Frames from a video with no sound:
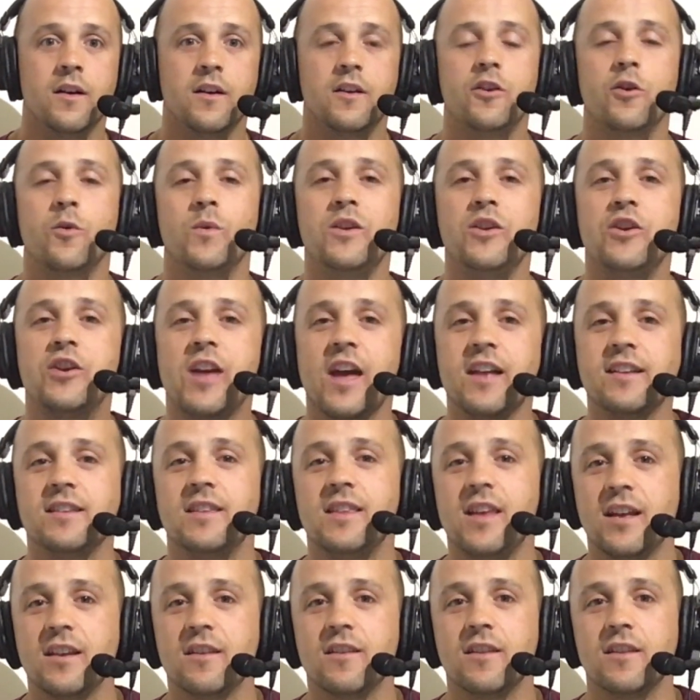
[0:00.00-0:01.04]
You know, when you get to
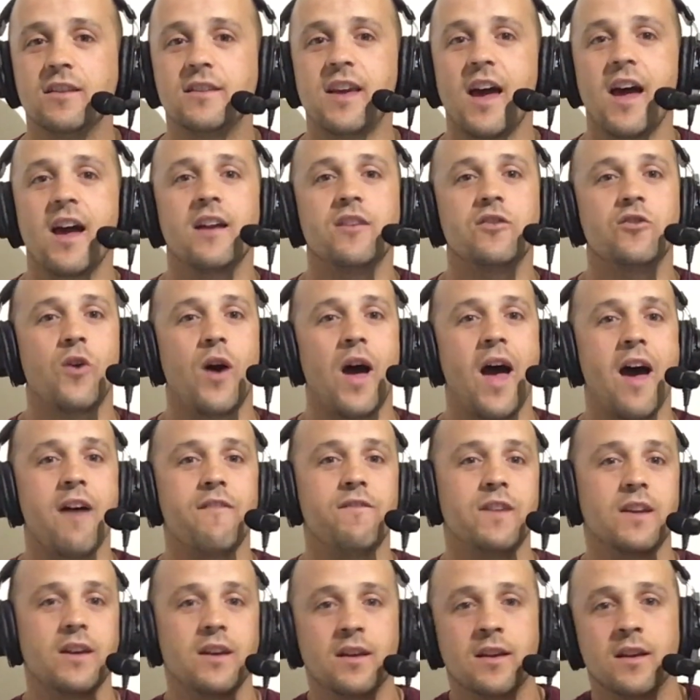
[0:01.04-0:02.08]
the end of the day and you're
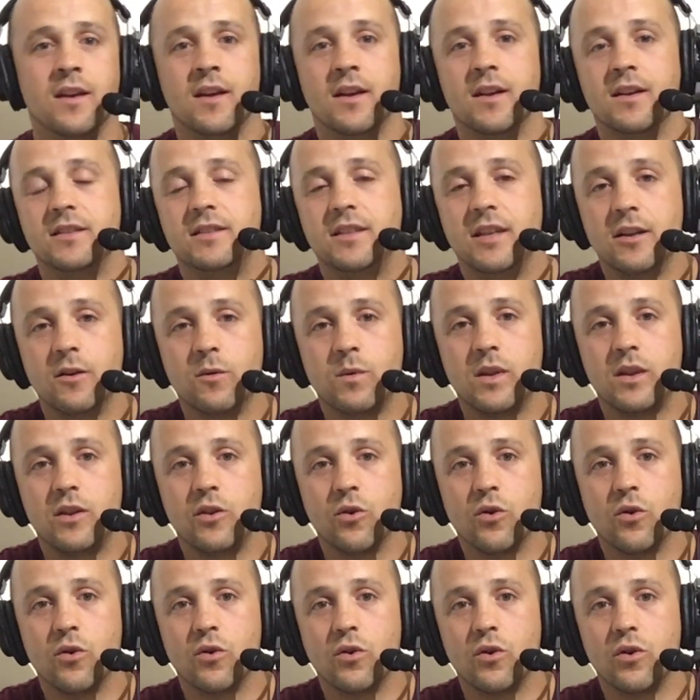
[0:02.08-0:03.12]
having dinner with
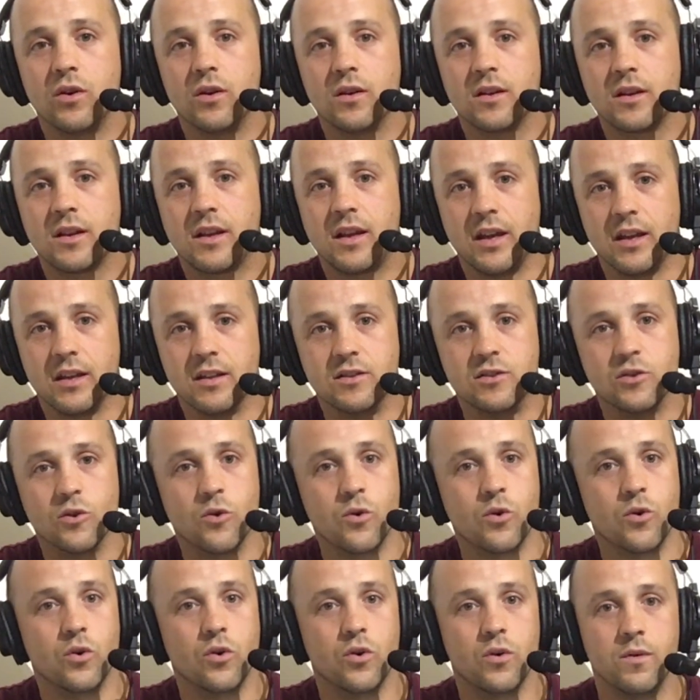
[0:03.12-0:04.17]
your kids,
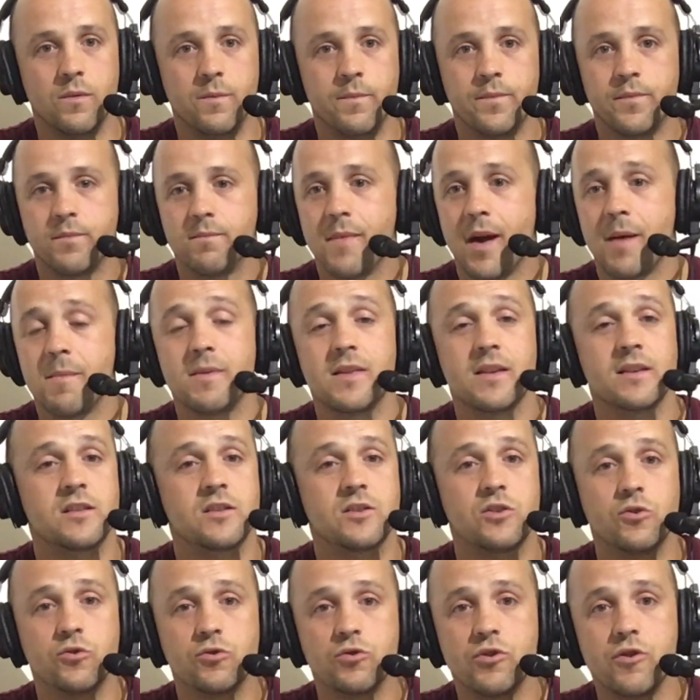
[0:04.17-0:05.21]
or maybe there's
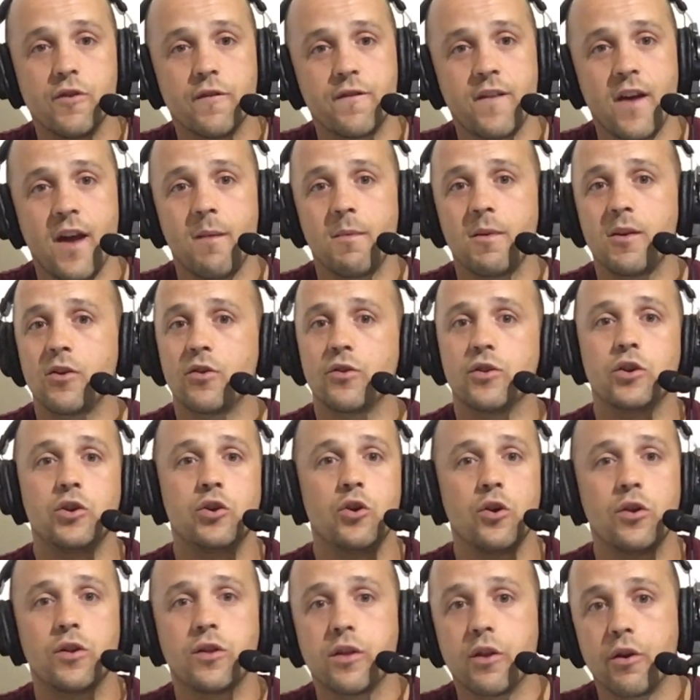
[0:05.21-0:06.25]
children in your family or the
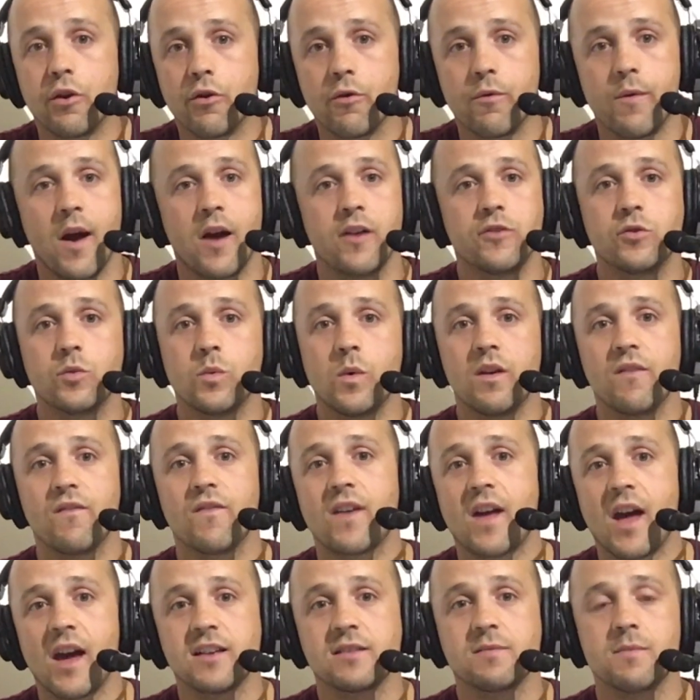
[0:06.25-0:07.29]
youth that are around you, whatever
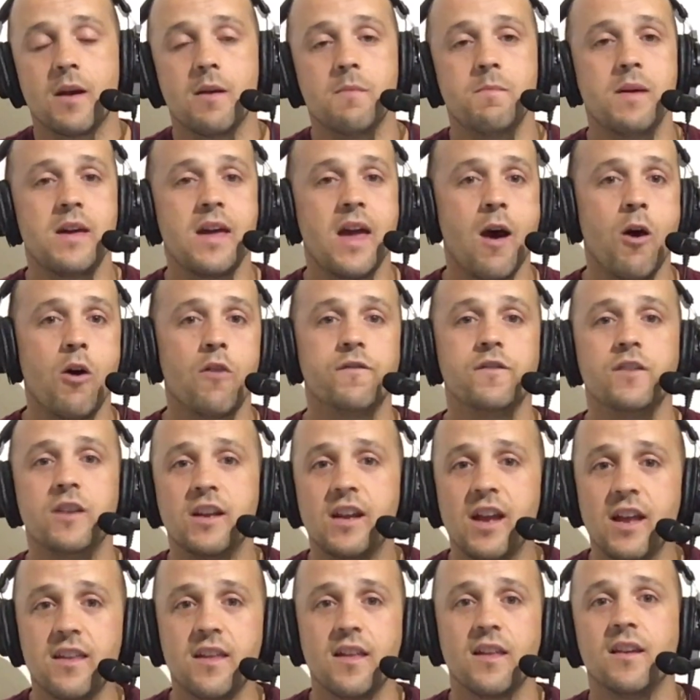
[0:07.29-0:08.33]
the case may be, how often do you
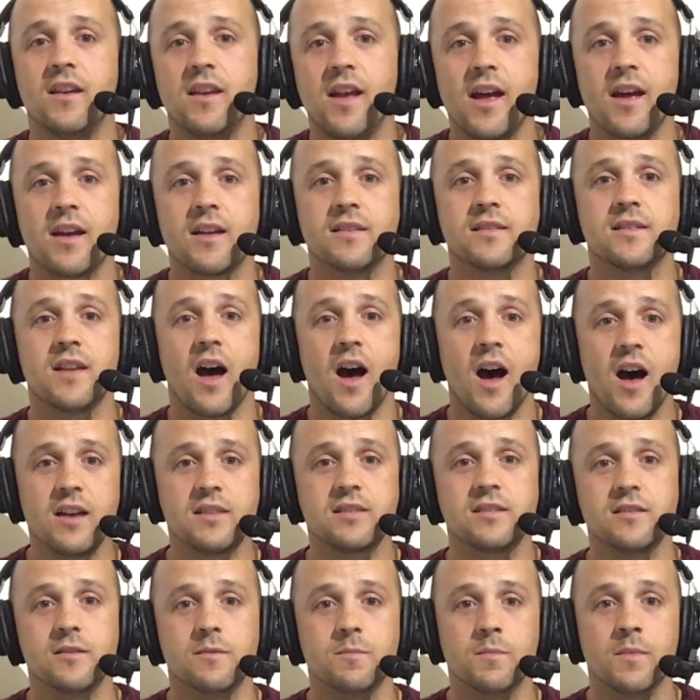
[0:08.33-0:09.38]
get to the end of the day and
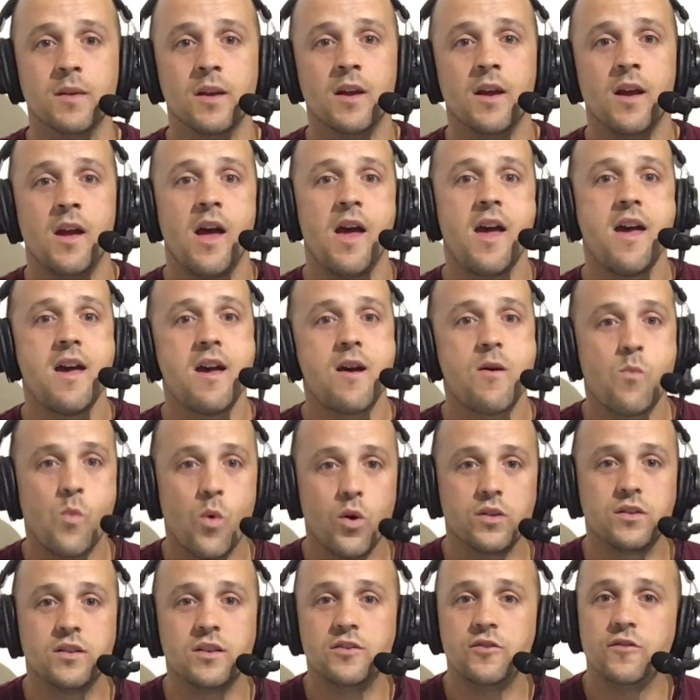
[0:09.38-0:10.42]
ask them,
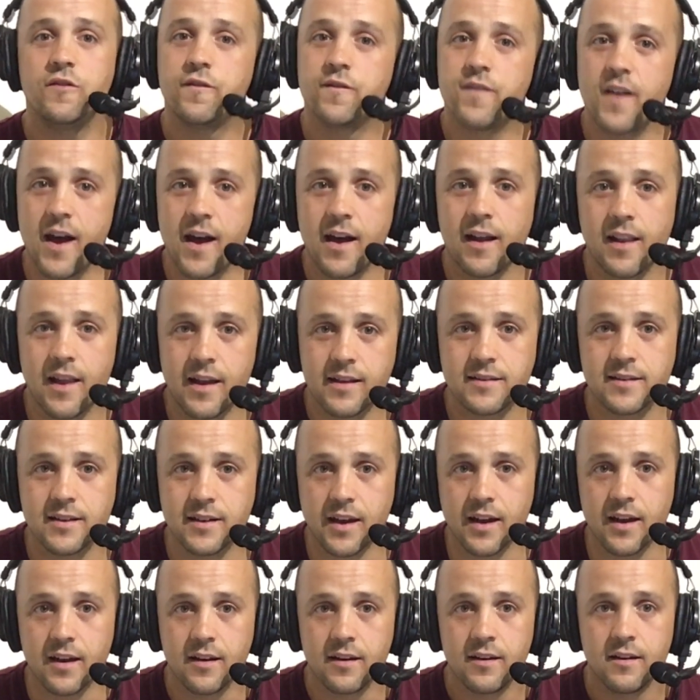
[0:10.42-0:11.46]
what did you fail at
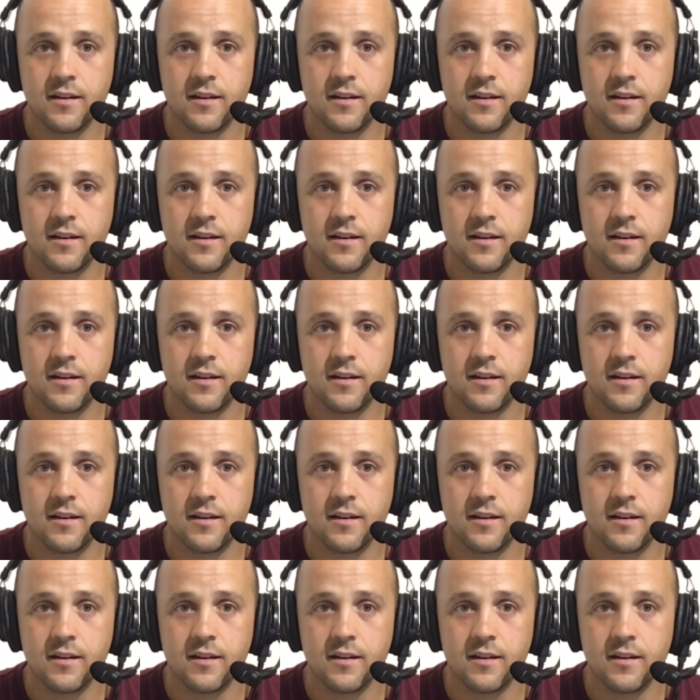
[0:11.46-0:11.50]
today?